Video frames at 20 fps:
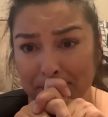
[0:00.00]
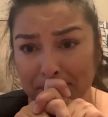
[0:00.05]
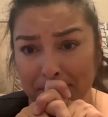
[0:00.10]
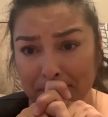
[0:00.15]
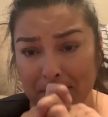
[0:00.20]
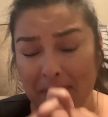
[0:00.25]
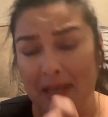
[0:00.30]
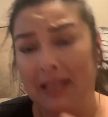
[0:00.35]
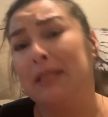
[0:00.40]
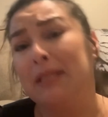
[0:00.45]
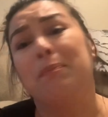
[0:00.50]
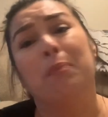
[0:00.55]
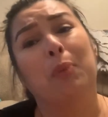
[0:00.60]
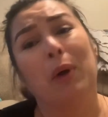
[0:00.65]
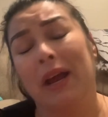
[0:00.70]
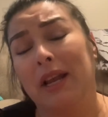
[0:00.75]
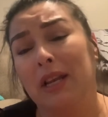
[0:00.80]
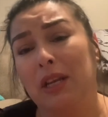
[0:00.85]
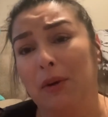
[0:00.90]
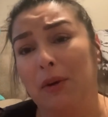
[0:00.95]
It's
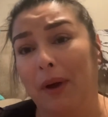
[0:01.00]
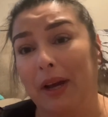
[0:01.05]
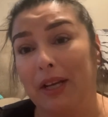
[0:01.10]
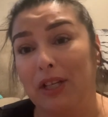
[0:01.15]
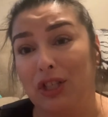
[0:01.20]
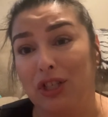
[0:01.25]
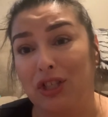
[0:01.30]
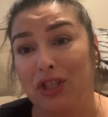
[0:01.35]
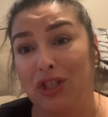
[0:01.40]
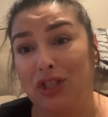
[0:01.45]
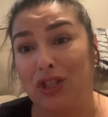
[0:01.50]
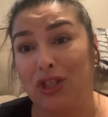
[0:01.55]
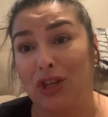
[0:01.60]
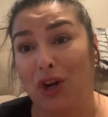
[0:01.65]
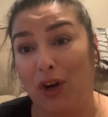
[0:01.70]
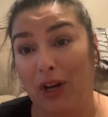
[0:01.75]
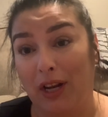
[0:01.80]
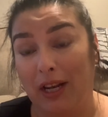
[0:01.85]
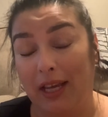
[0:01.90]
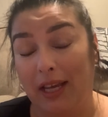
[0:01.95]
brand new. I just
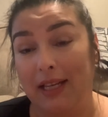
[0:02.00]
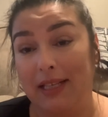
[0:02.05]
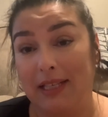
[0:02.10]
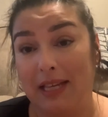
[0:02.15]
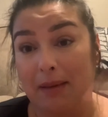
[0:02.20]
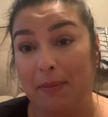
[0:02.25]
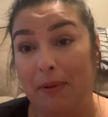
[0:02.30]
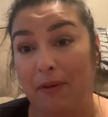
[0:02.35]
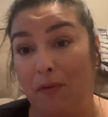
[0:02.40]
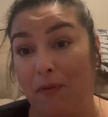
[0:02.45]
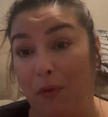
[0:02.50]
started it day before